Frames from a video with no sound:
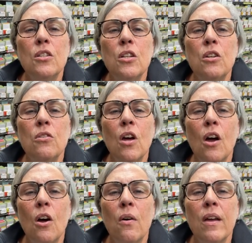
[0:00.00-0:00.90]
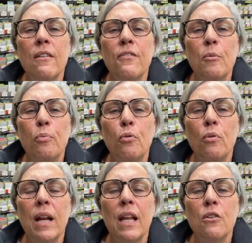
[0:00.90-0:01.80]
Do you know if the
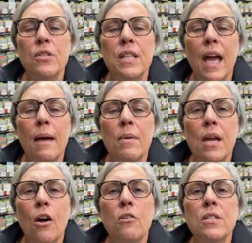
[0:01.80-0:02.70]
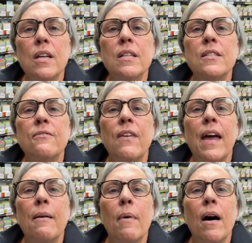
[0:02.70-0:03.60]
perennial scabiosus
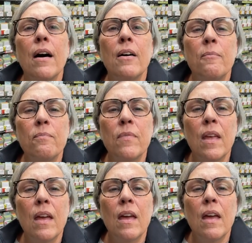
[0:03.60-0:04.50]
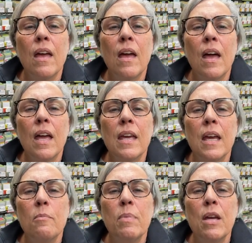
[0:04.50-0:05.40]
fama
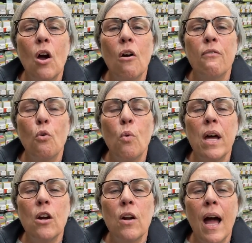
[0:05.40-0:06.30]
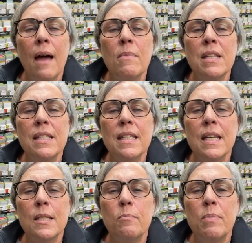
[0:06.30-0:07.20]
can be overwintered. I'm in
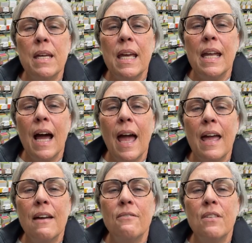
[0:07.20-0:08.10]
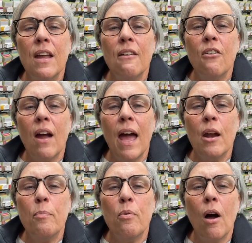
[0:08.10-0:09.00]
6B and I have never
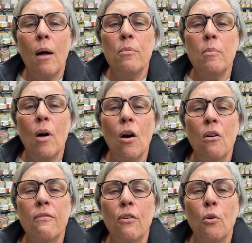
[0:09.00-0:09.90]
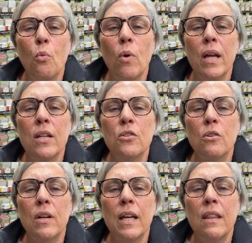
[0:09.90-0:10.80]
had a problem
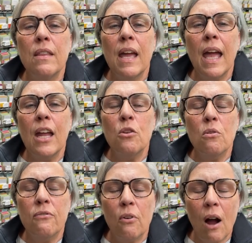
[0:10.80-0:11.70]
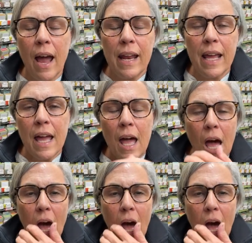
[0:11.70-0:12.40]
overwintering the annual variety.